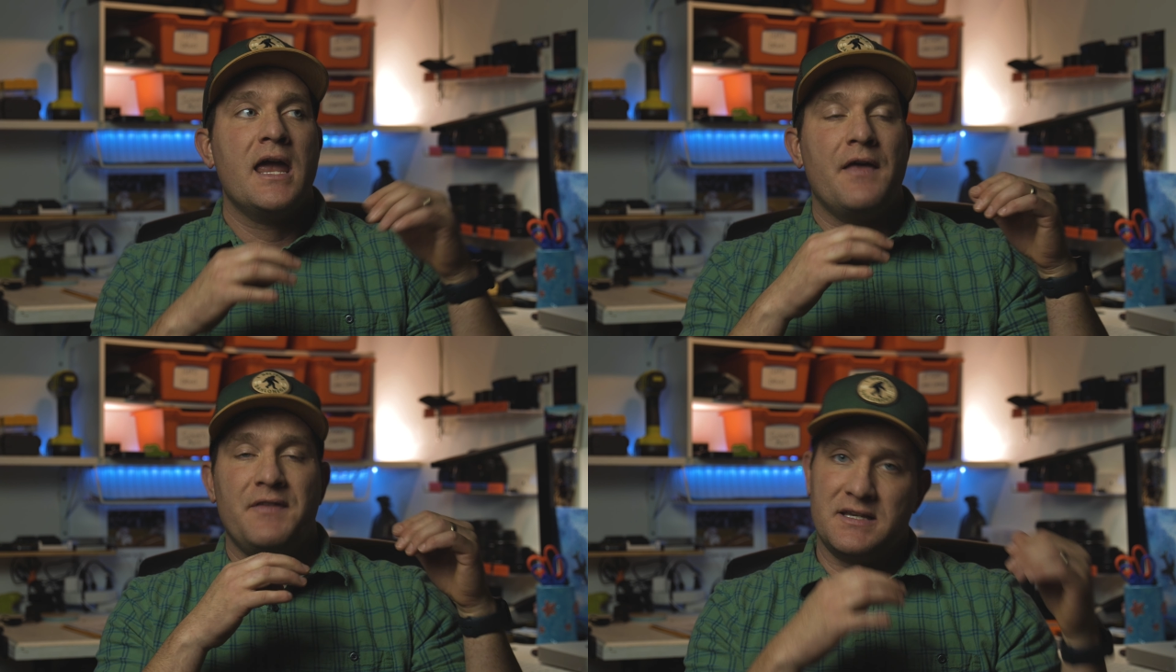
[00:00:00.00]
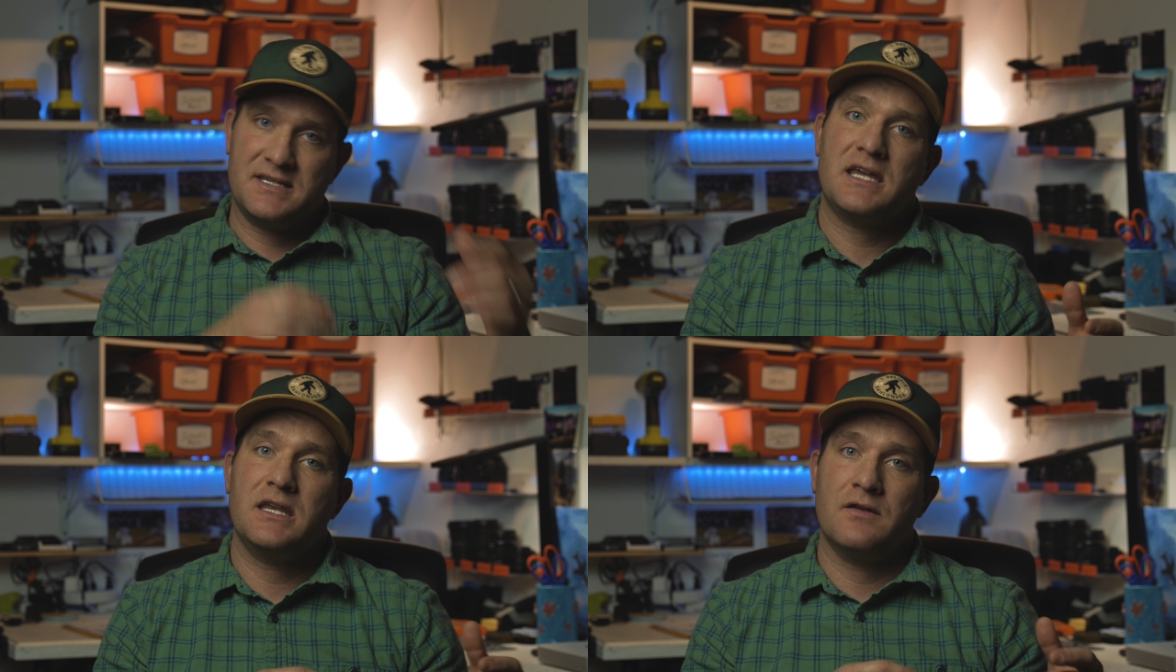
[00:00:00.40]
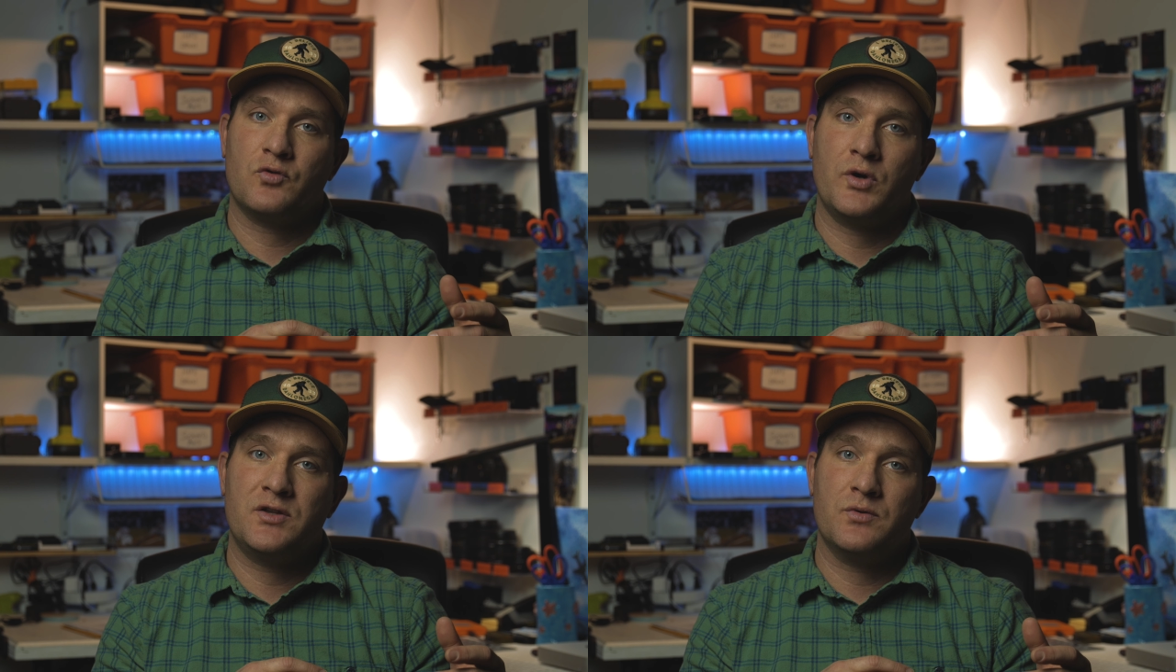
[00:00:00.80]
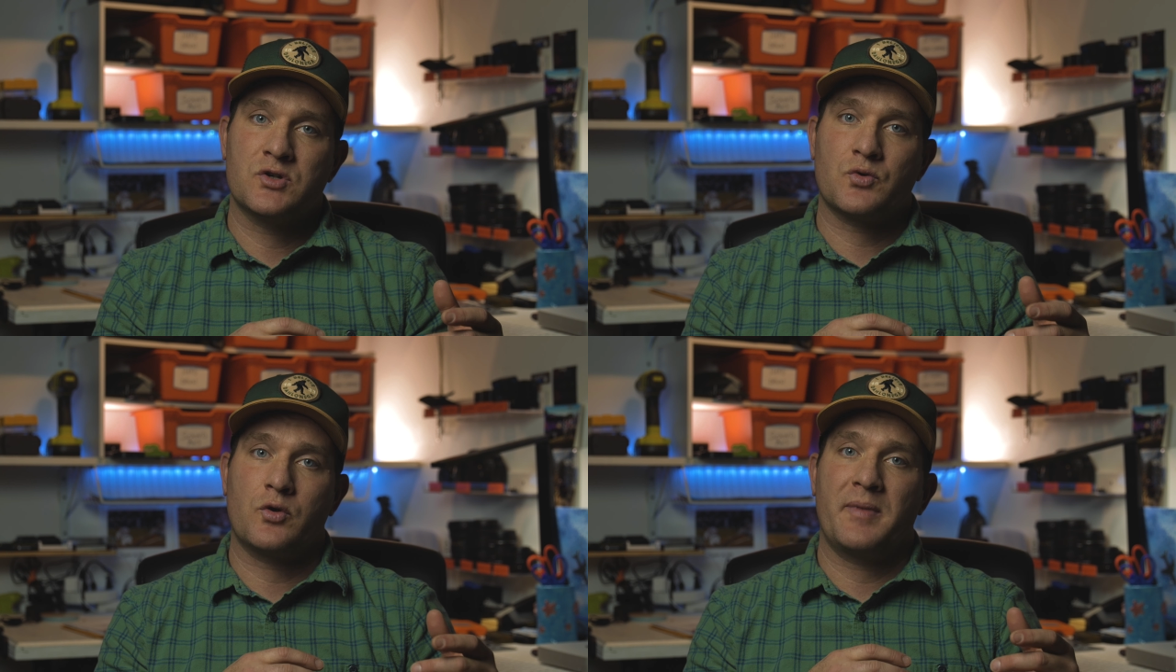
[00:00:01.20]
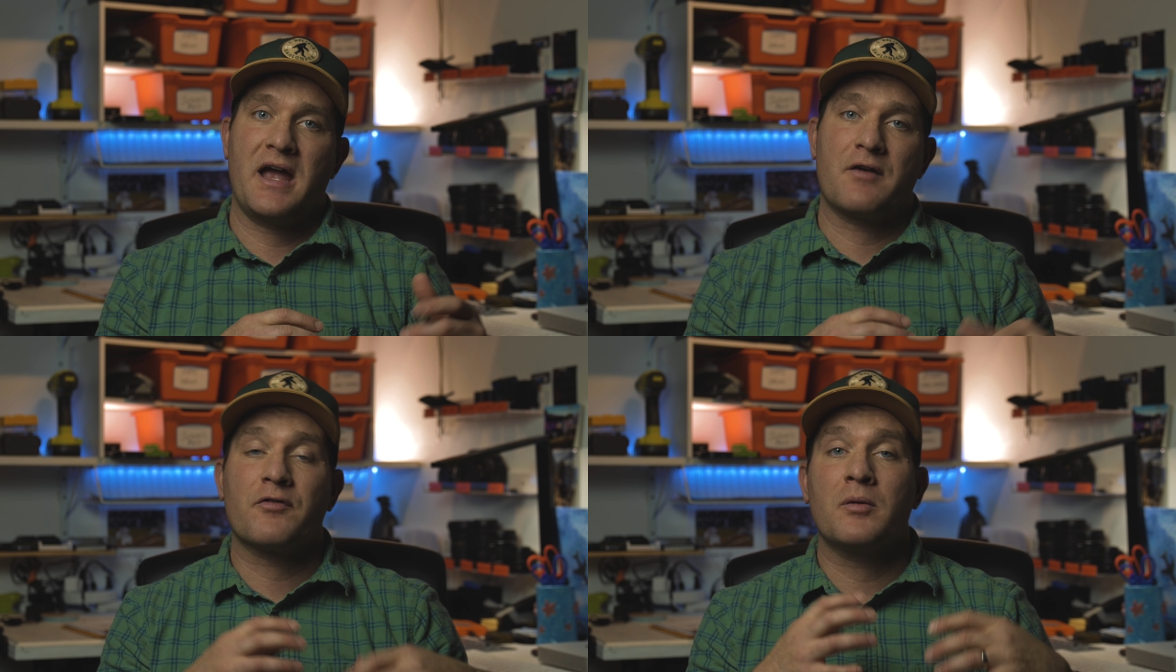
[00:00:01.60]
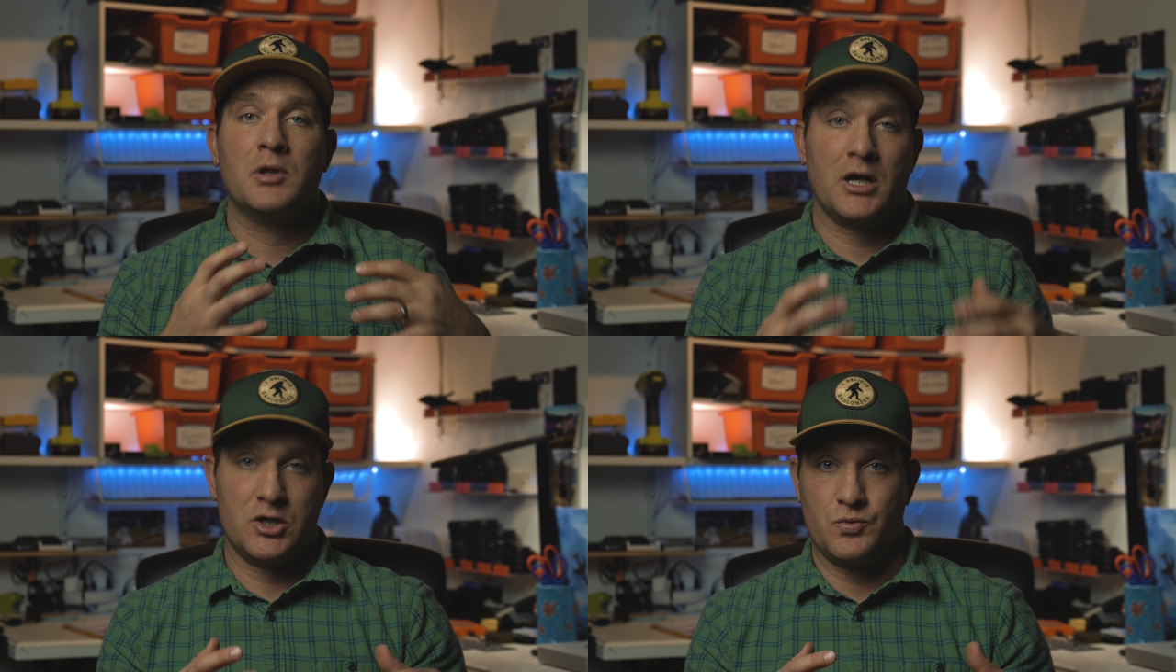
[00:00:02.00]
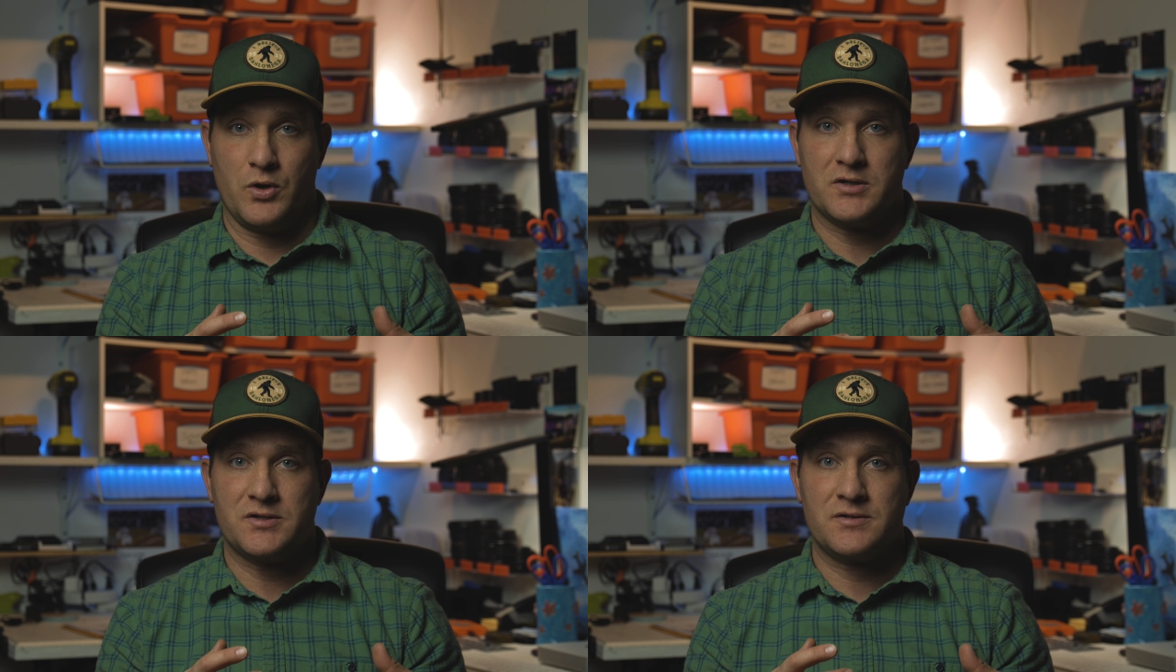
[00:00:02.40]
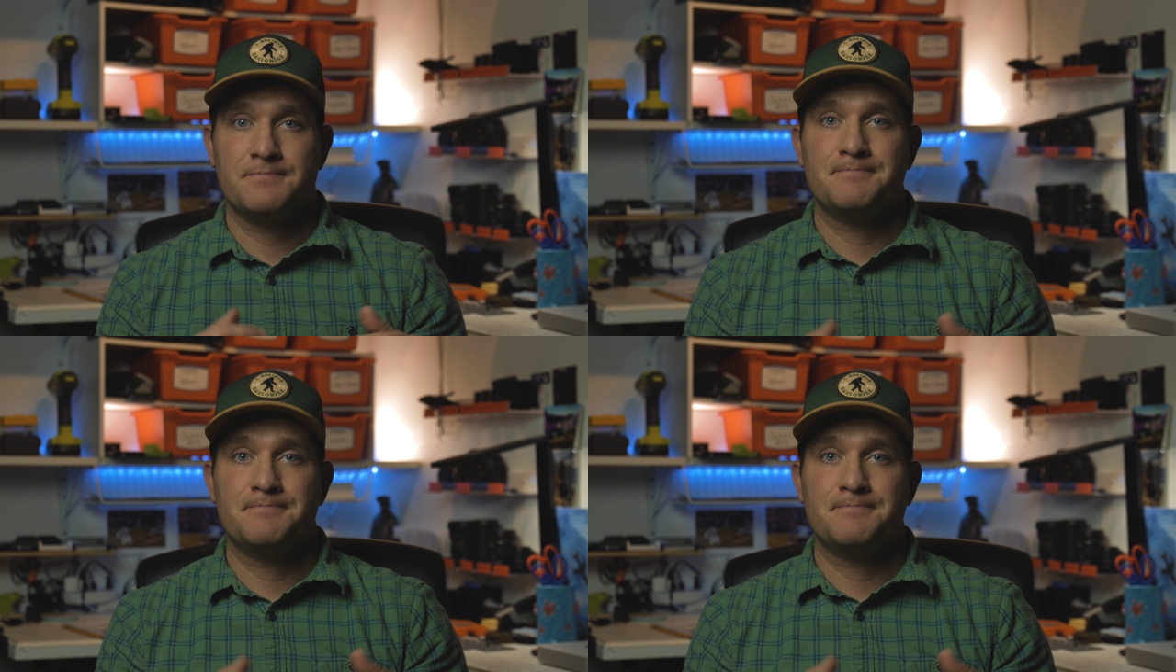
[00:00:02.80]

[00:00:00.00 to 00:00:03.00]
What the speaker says: and the Executive 22-inch roller bag from Luggage Works.